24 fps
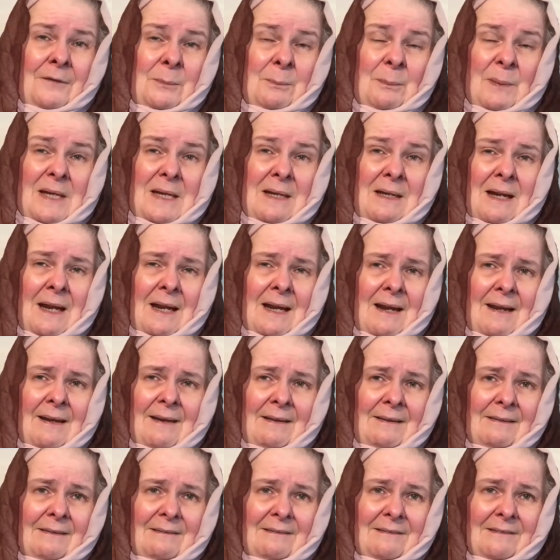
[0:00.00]
you'd been here,
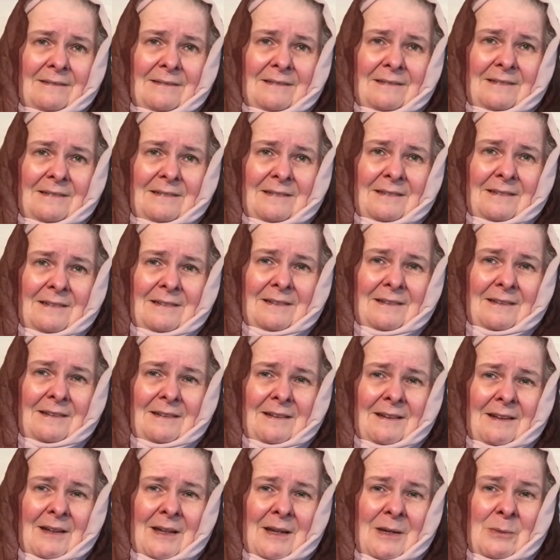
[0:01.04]

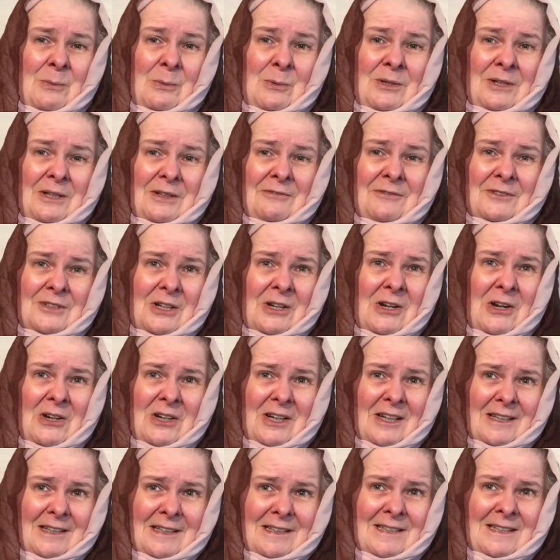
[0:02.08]
you wouldn't have
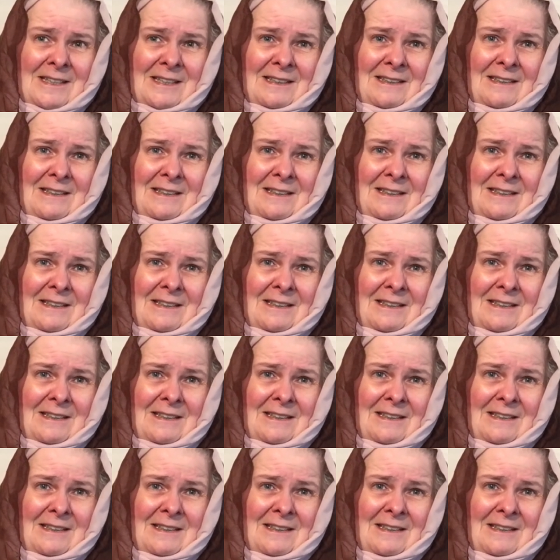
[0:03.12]
died.